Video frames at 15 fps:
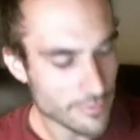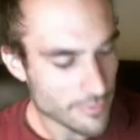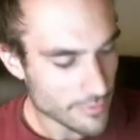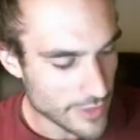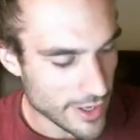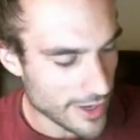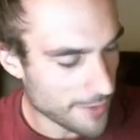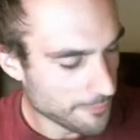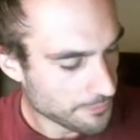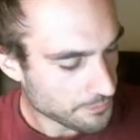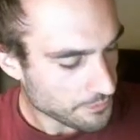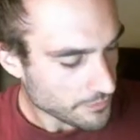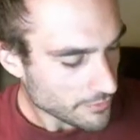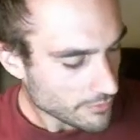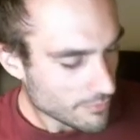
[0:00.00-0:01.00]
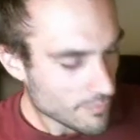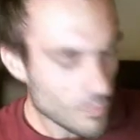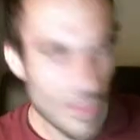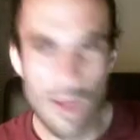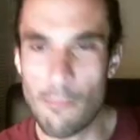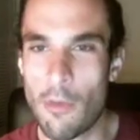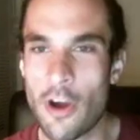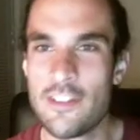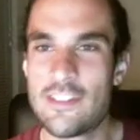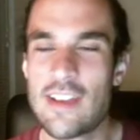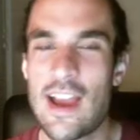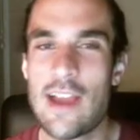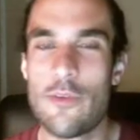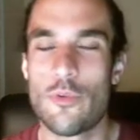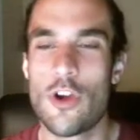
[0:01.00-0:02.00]
Yeah, modern
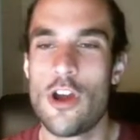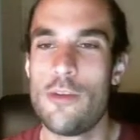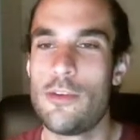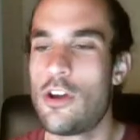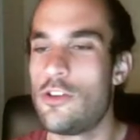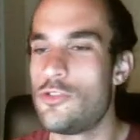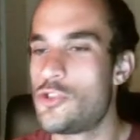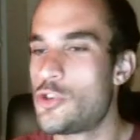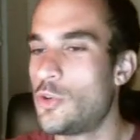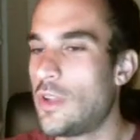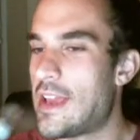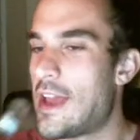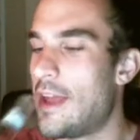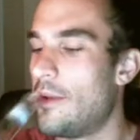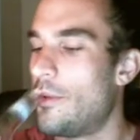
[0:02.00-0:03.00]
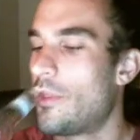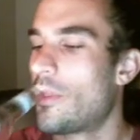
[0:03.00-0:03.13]
day Romeo and Juliet.